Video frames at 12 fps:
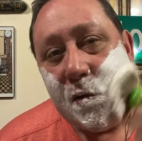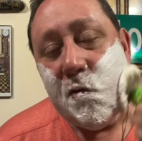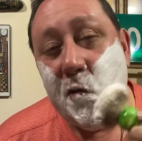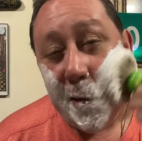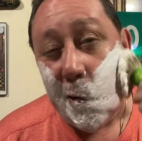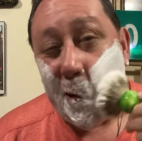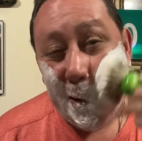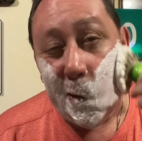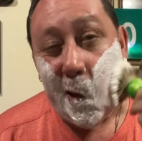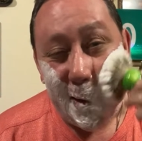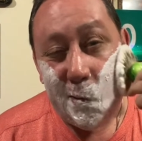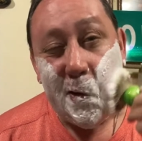feeling,
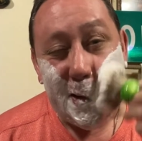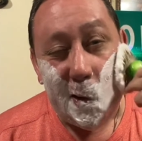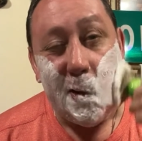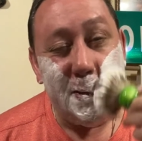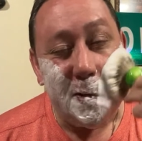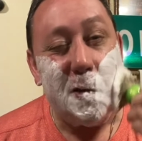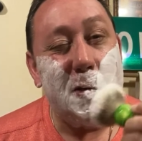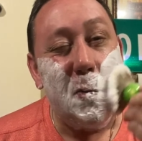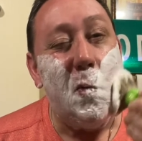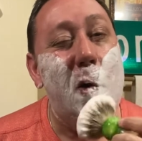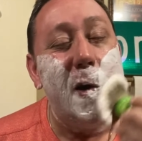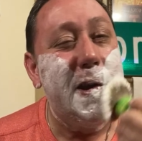that feeling of just
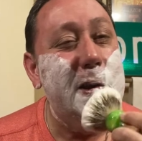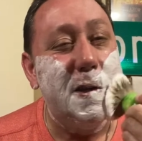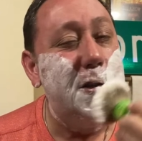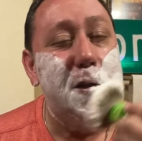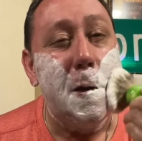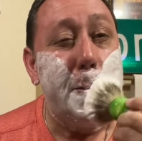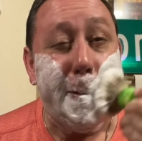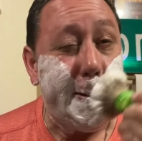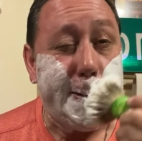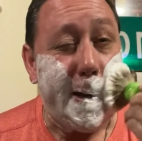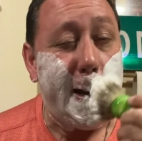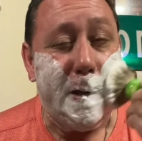wanting to jump
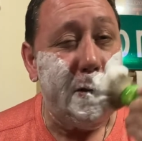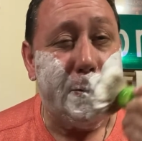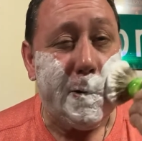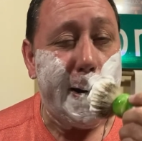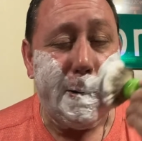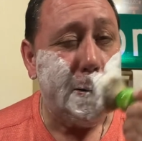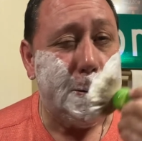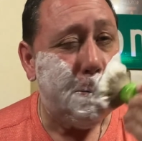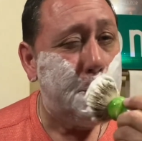inside the fragrance.